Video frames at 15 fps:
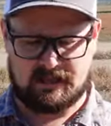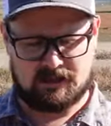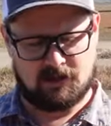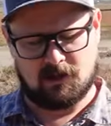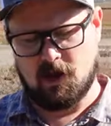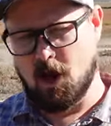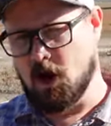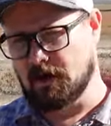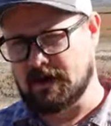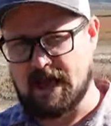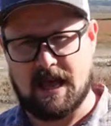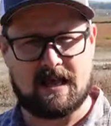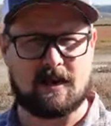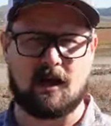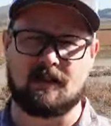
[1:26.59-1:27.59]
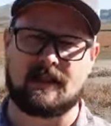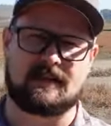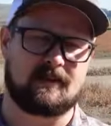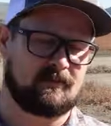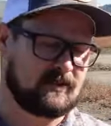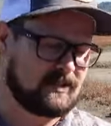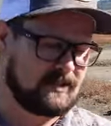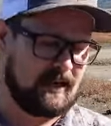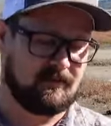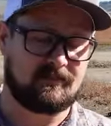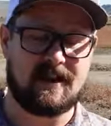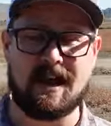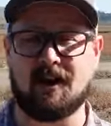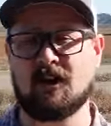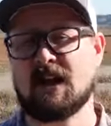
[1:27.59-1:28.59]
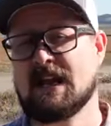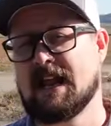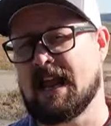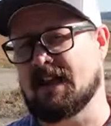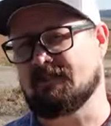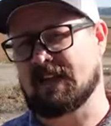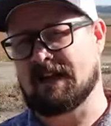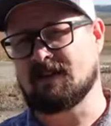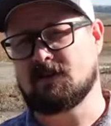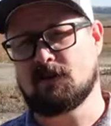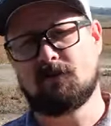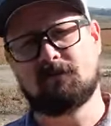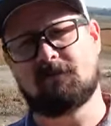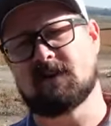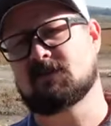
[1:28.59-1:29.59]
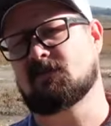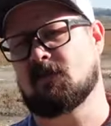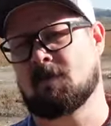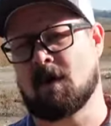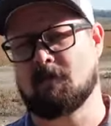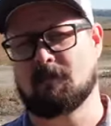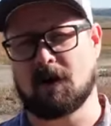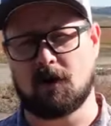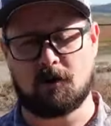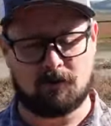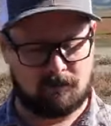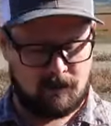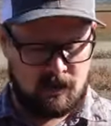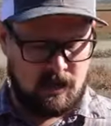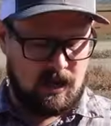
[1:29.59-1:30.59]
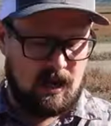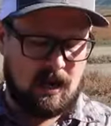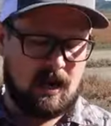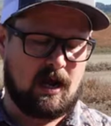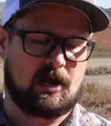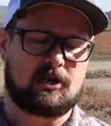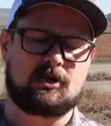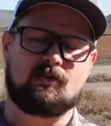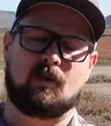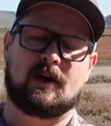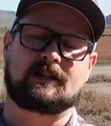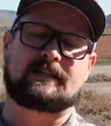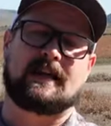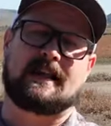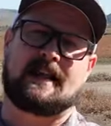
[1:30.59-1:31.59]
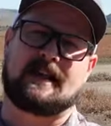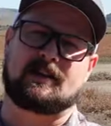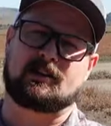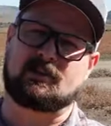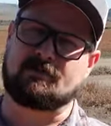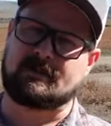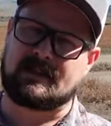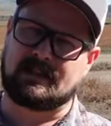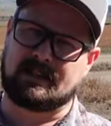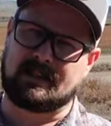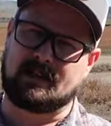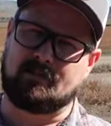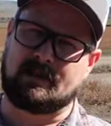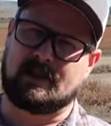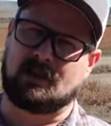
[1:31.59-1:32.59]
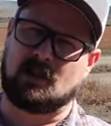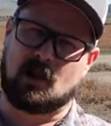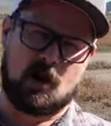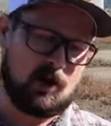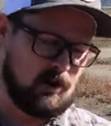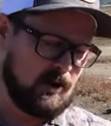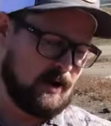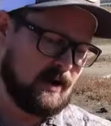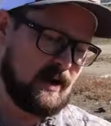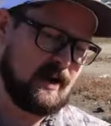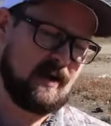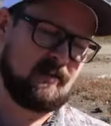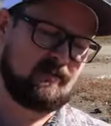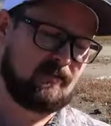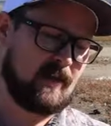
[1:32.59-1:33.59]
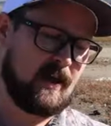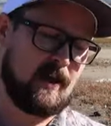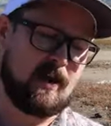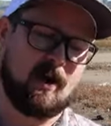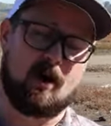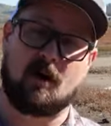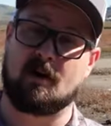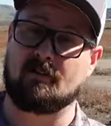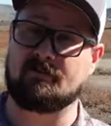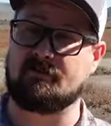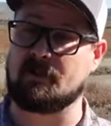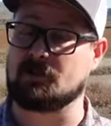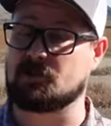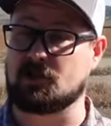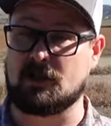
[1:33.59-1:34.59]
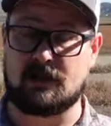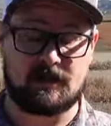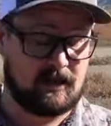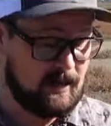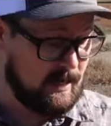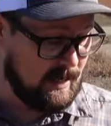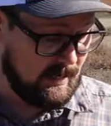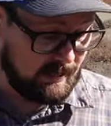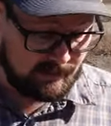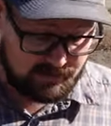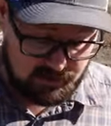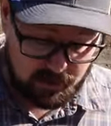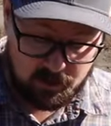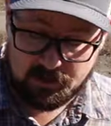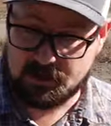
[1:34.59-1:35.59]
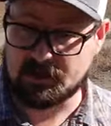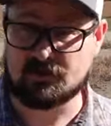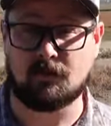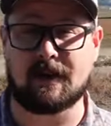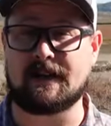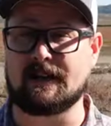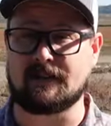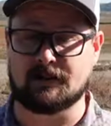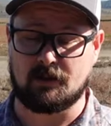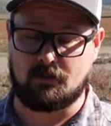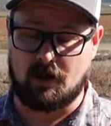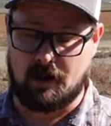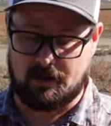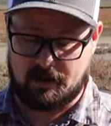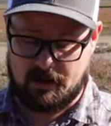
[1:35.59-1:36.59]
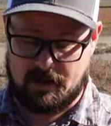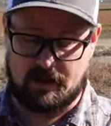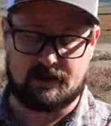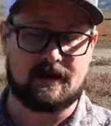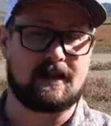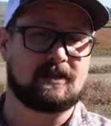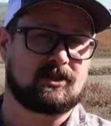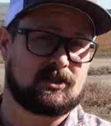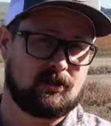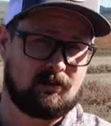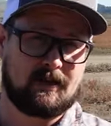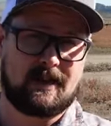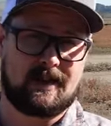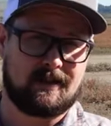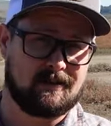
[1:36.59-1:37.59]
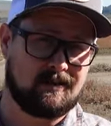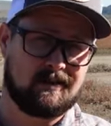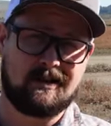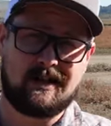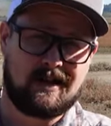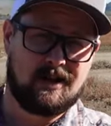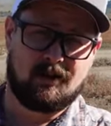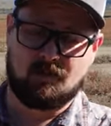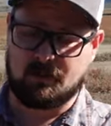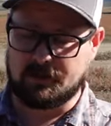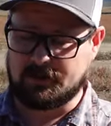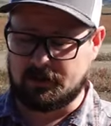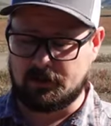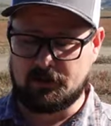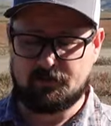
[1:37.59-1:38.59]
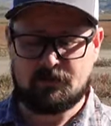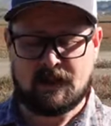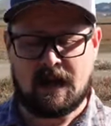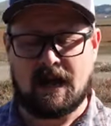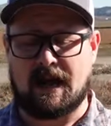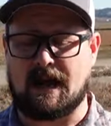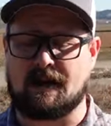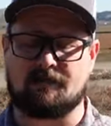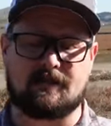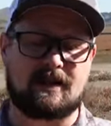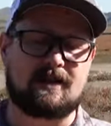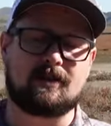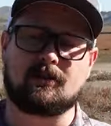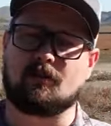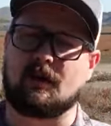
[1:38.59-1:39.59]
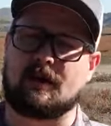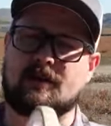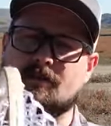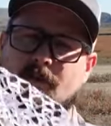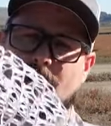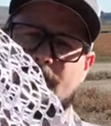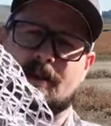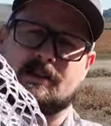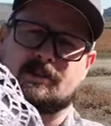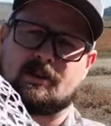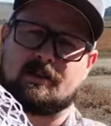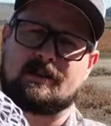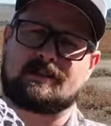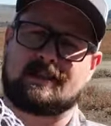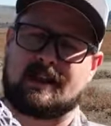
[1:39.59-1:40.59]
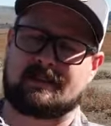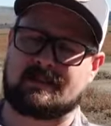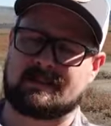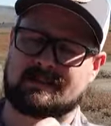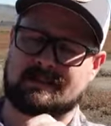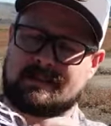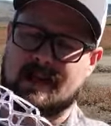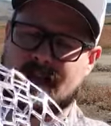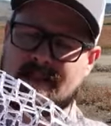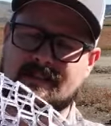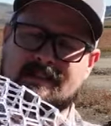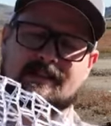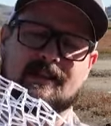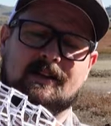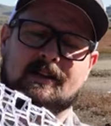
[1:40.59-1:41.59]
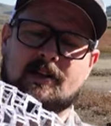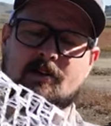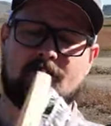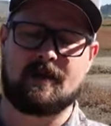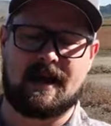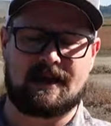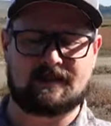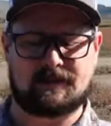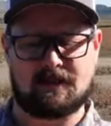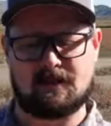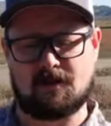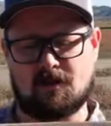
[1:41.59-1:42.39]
long net and all that different stuff. Now, if they do fish from a boat, you want that handle to be a little bit longer. If they are fishing, you know, just wading in the water, a nice short handle will do. Either way, you want to make sure that it's got this nice silicone basket.